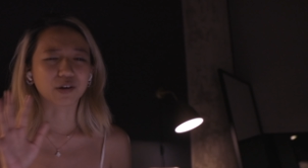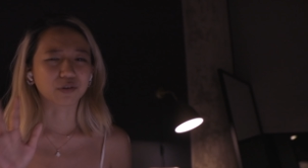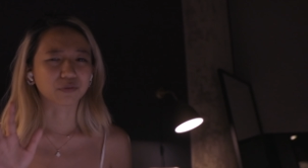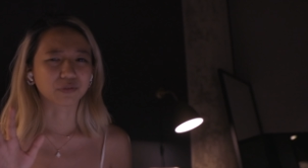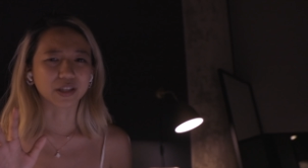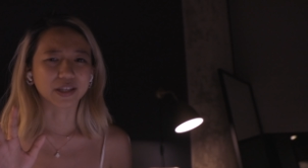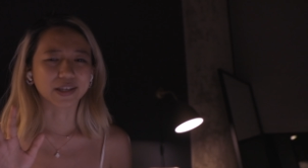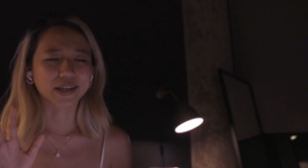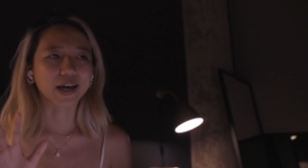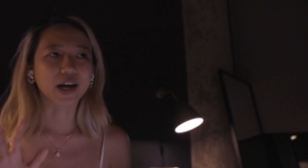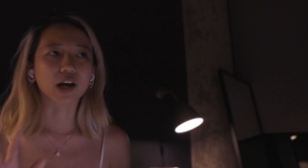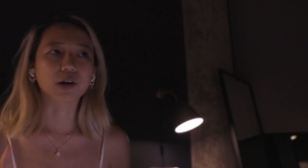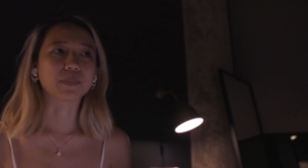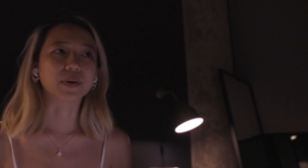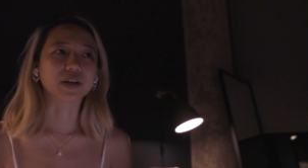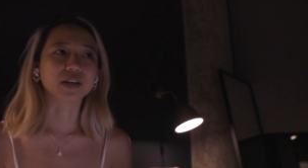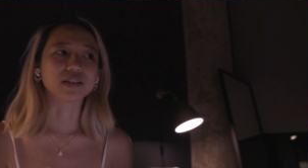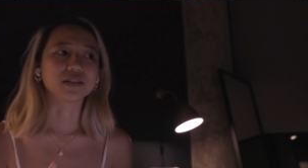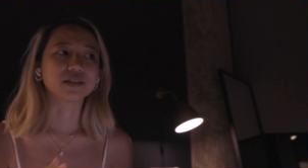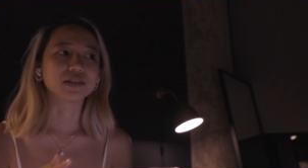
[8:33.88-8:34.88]
don't really care
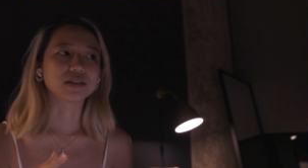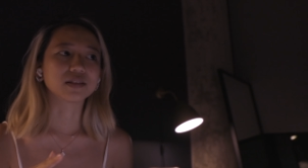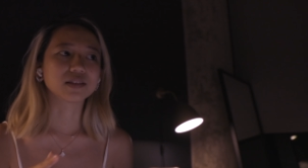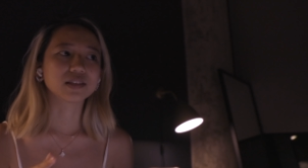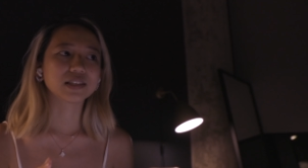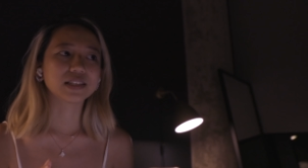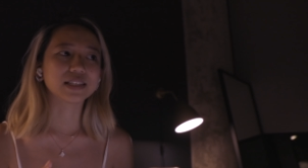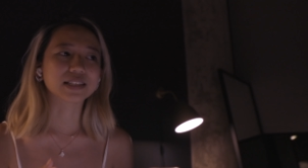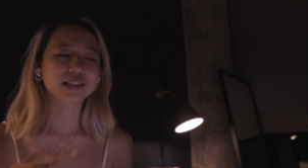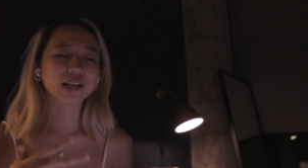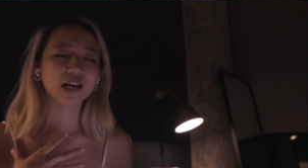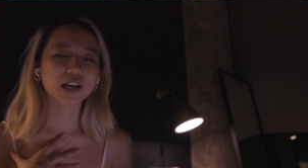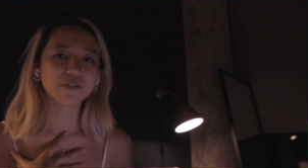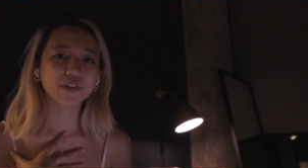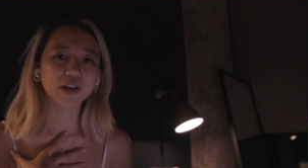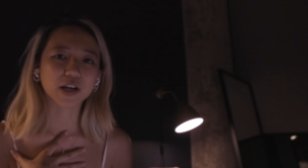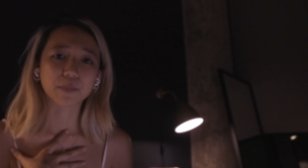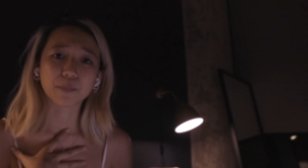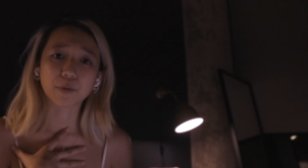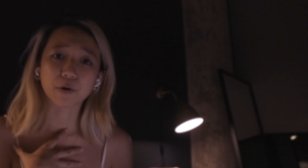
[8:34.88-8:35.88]
because it's kind of
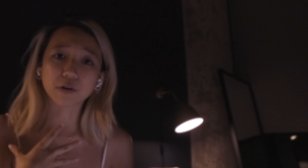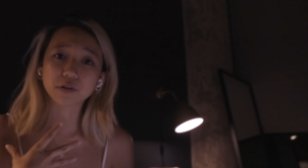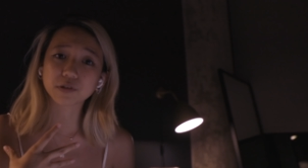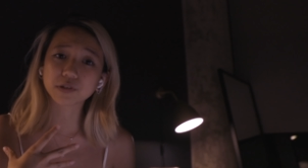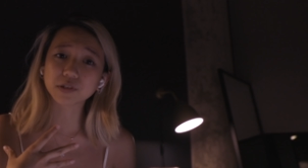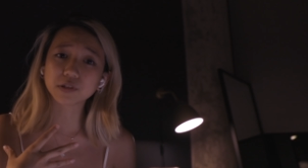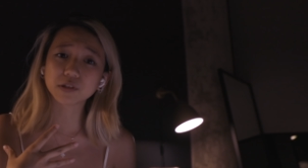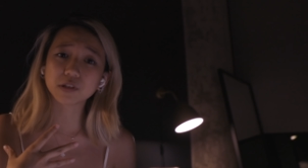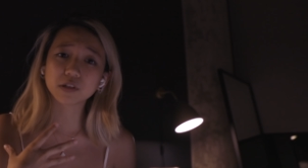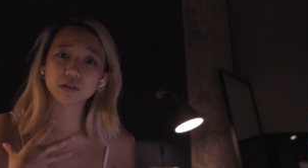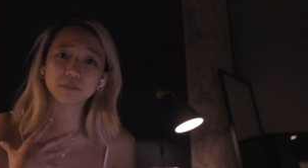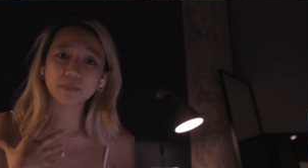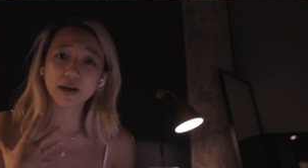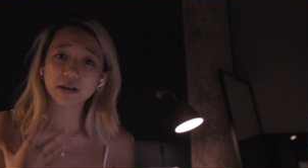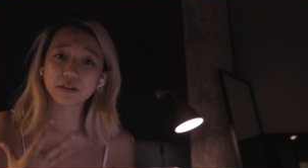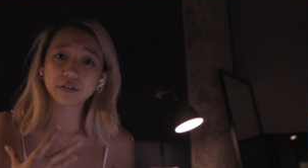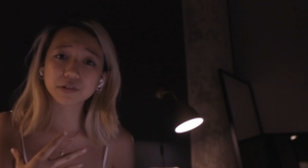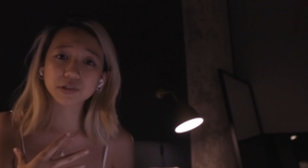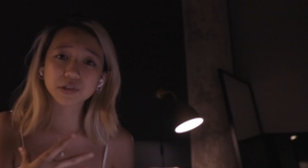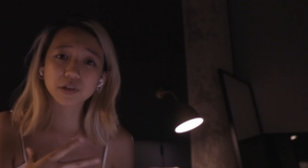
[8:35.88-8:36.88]
like a personal
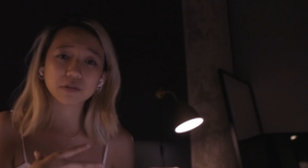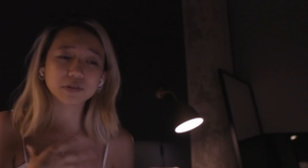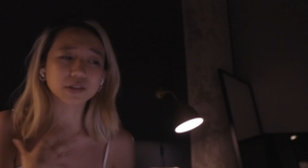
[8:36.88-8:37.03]
it's